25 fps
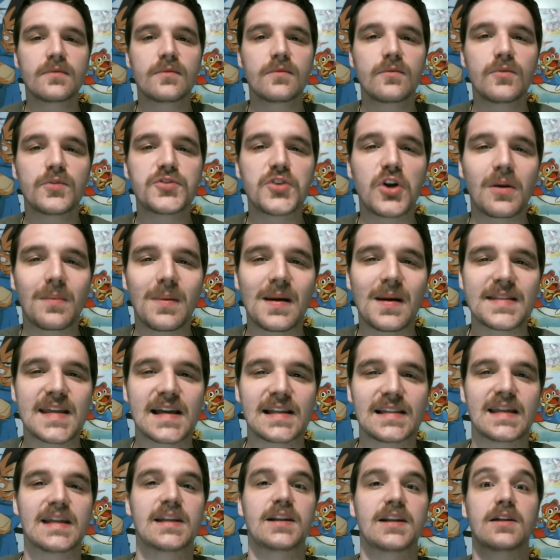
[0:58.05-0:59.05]
We'll talk about
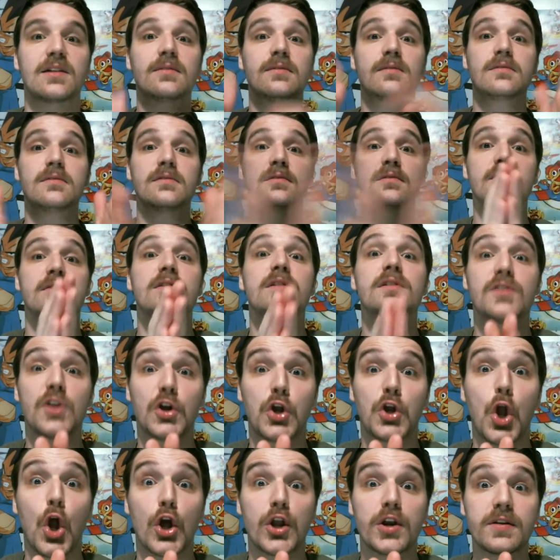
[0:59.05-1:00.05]
that later. The
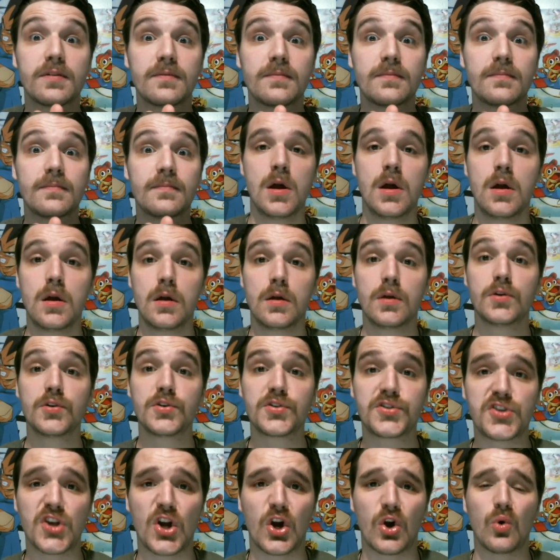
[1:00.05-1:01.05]
good.
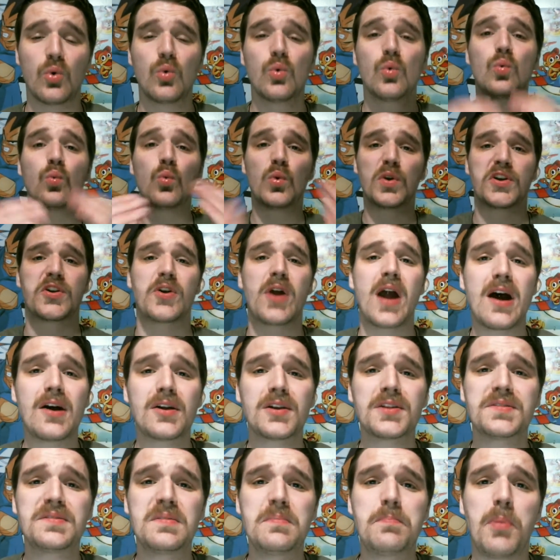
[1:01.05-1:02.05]
So, when you're
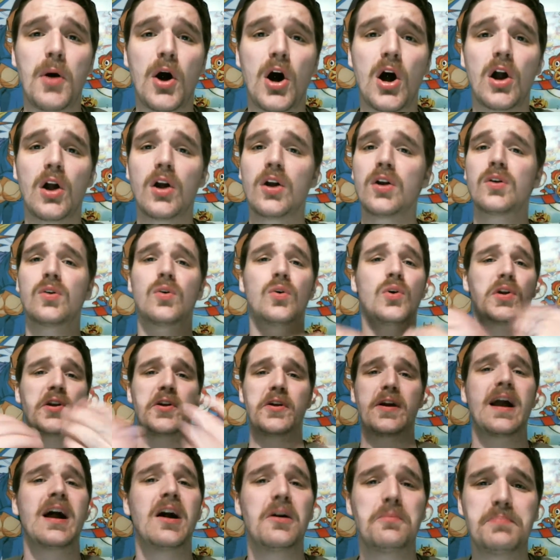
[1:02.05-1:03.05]
out at the bar, or
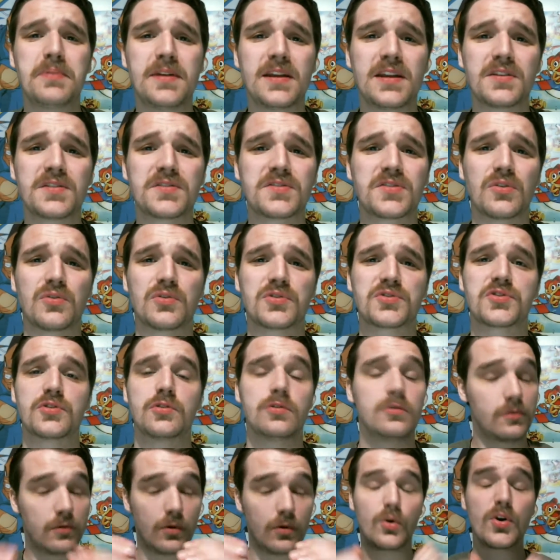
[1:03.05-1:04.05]
you're out being
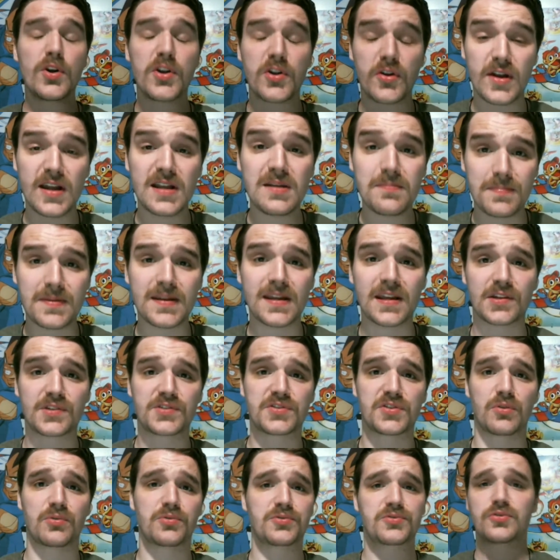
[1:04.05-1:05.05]
social, you're in being
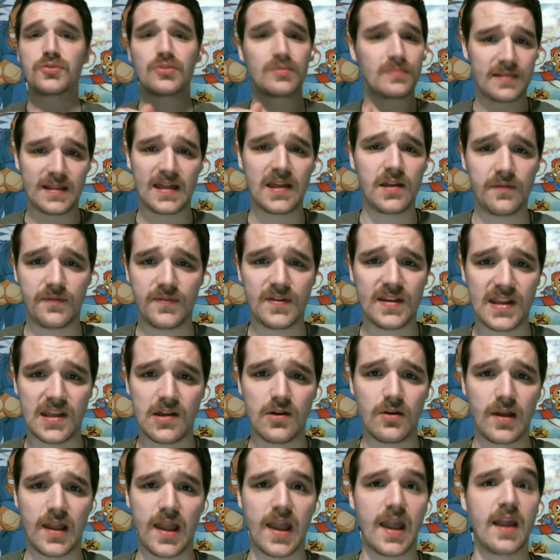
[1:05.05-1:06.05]
social and playing
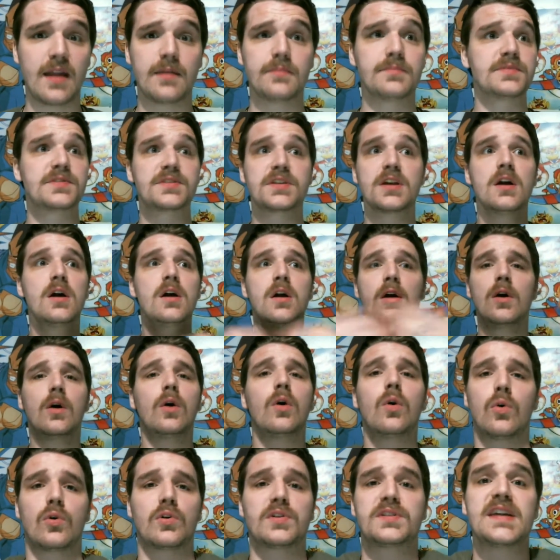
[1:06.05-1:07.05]
video games,
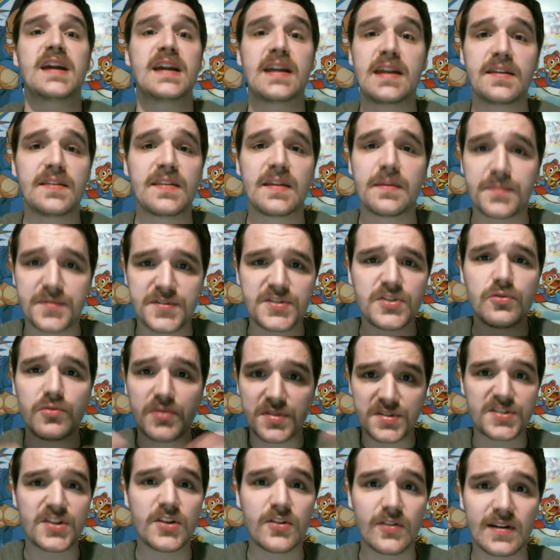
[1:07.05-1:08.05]
or taking them too
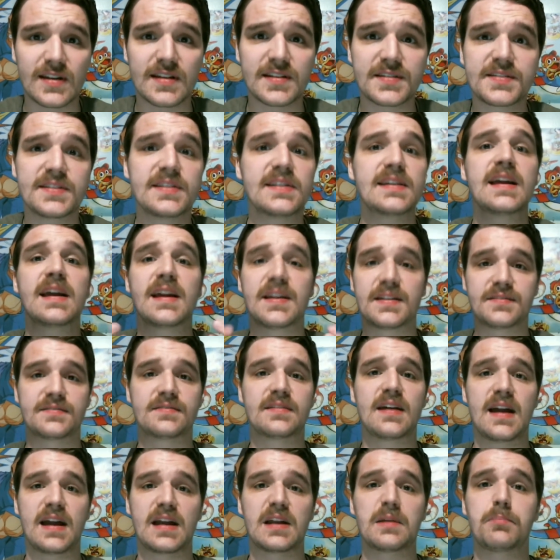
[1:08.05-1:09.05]
seriously, as
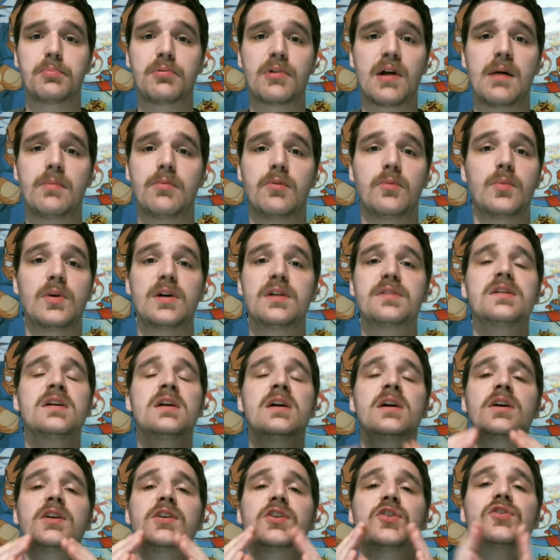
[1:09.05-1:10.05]
I had a problem with,
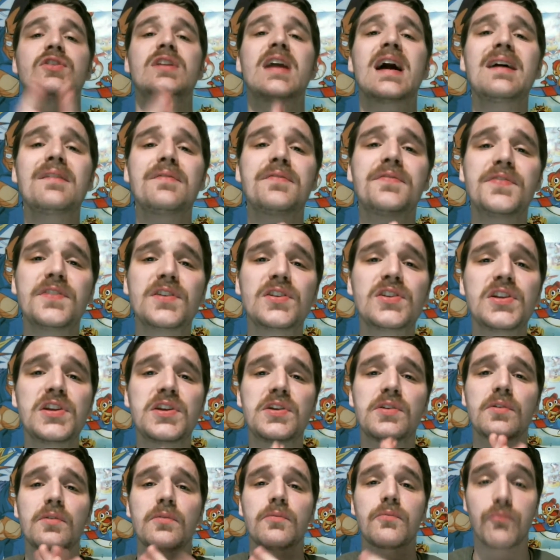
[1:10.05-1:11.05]
you're not feeling
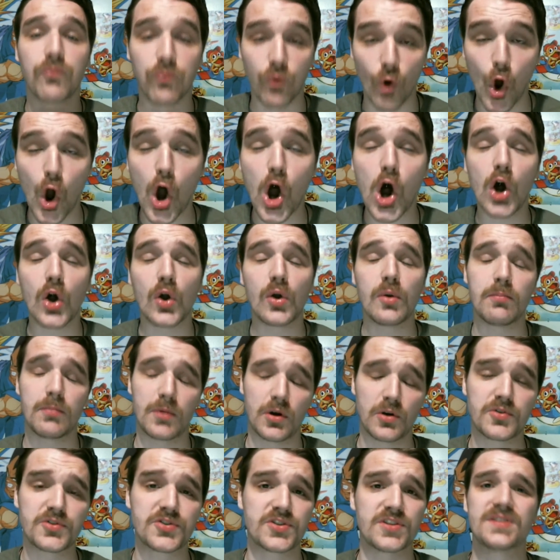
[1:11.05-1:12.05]
your raw
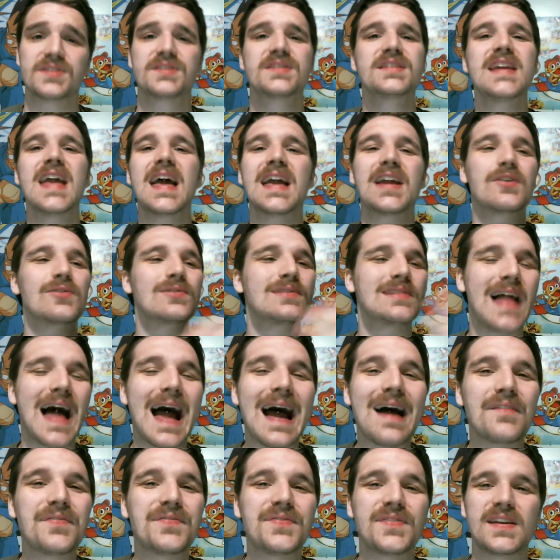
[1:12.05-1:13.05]
emotions. Yeah, you're
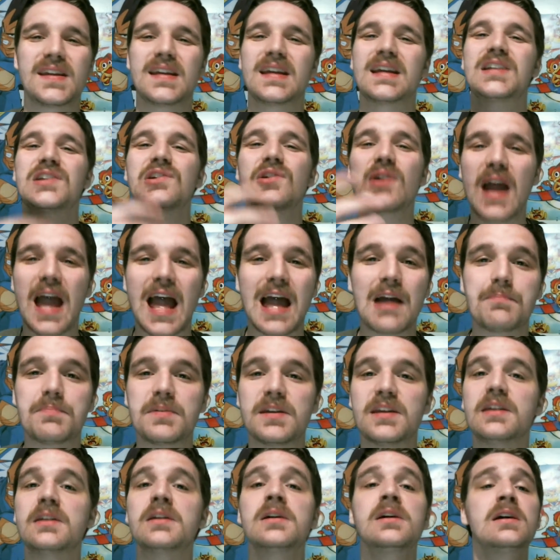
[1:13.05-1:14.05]
laughing and you're
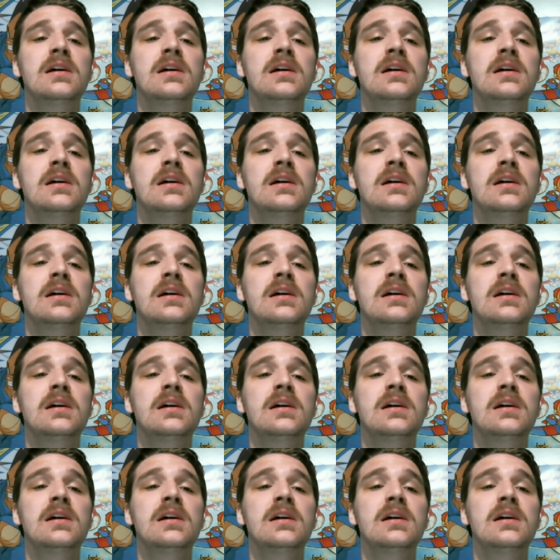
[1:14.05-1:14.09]
happy,